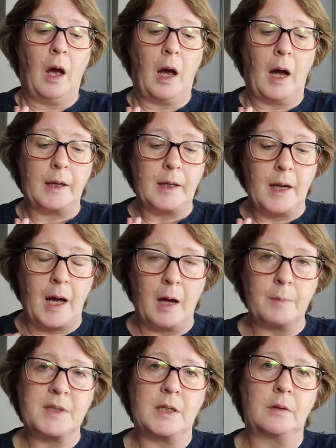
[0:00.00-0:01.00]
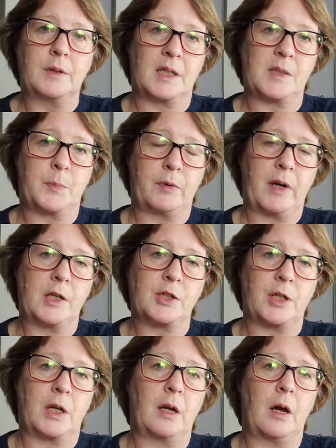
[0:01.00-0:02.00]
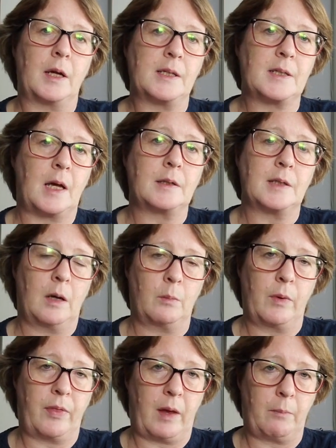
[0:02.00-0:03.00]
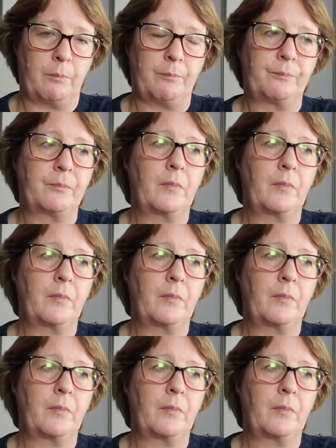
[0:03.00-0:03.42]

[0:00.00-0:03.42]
And in absolute desperation, I sat down with him